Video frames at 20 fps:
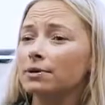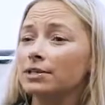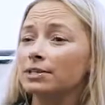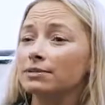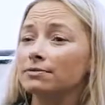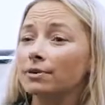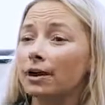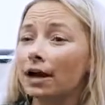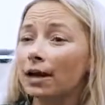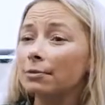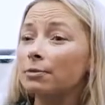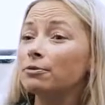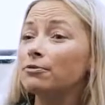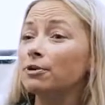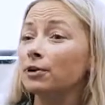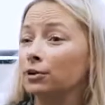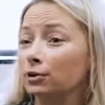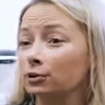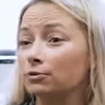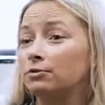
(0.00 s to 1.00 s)
because if I
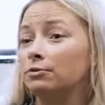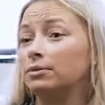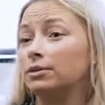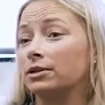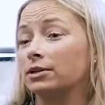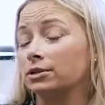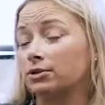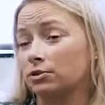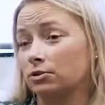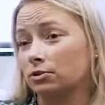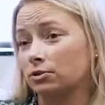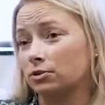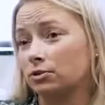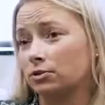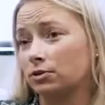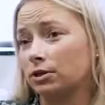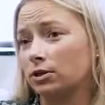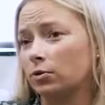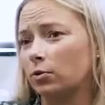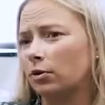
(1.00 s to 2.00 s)
prevent you from needing
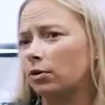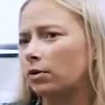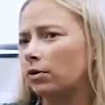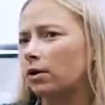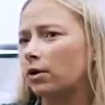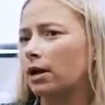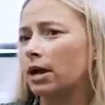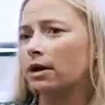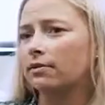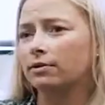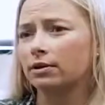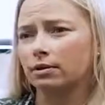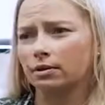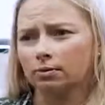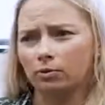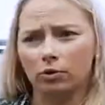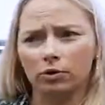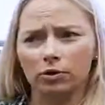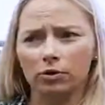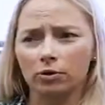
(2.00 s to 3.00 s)
surgery or
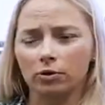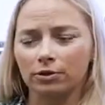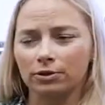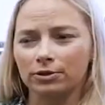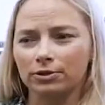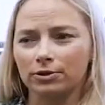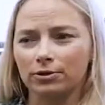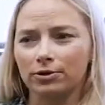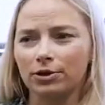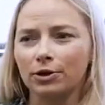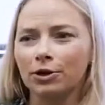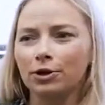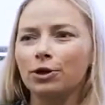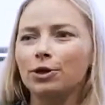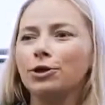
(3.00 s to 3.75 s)
having more cortisone,